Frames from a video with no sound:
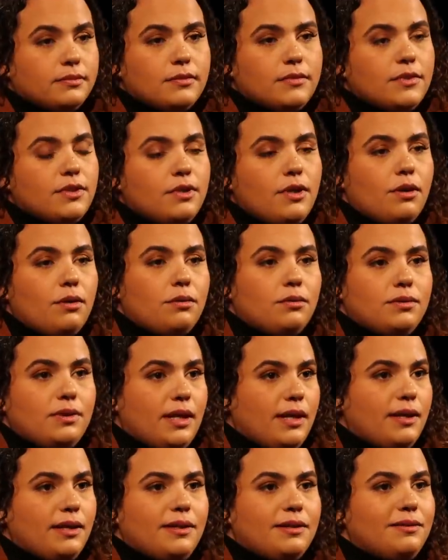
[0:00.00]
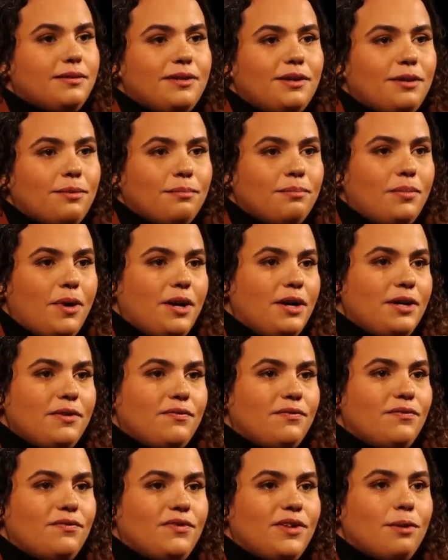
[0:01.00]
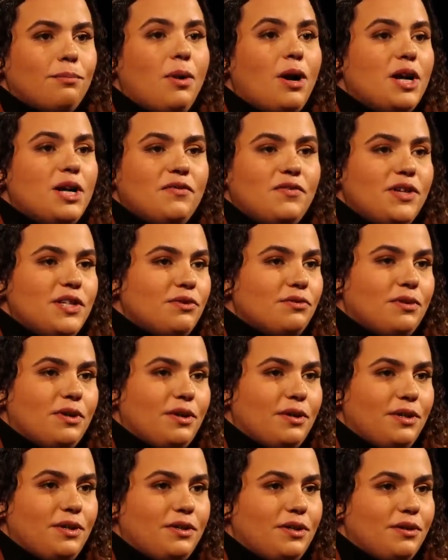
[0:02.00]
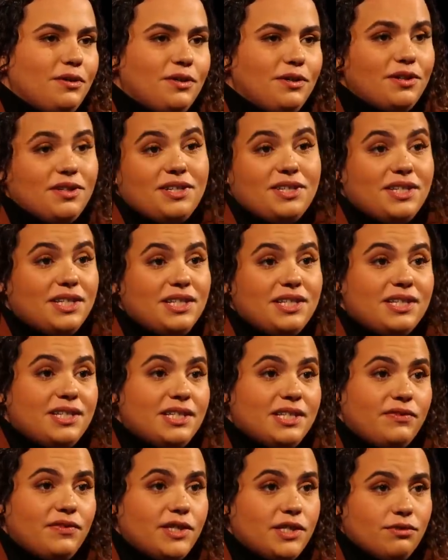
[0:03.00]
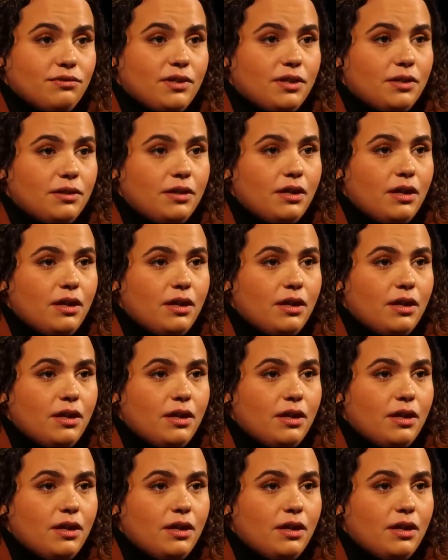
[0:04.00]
So they're part of Israel. You know, they're the citizens of Israel,